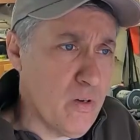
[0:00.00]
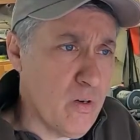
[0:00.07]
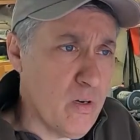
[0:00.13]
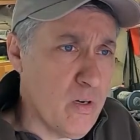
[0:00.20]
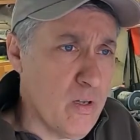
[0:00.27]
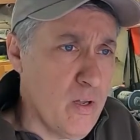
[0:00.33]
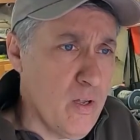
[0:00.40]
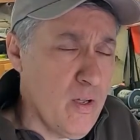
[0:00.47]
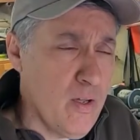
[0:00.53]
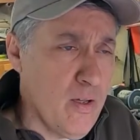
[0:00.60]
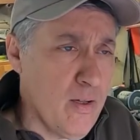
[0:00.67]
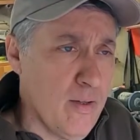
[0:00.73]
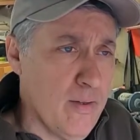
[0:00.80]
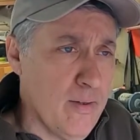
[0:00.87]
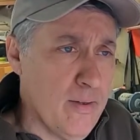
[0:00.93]
yard.
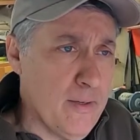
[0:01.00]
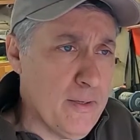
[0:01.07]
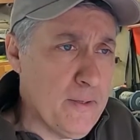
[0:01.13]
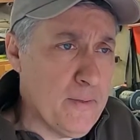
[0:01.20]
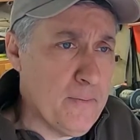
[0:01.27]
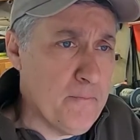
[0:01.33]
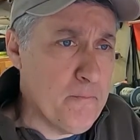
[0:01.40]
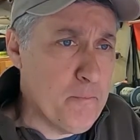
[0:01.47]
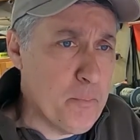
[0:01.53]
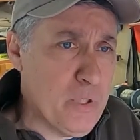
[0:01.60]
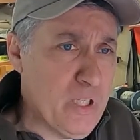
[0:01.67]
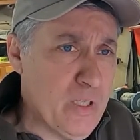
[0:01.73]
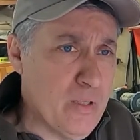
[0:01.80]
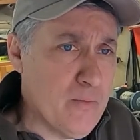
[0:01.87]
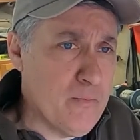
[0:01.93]
Uh,
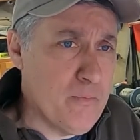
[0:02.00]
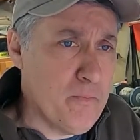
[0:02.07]
but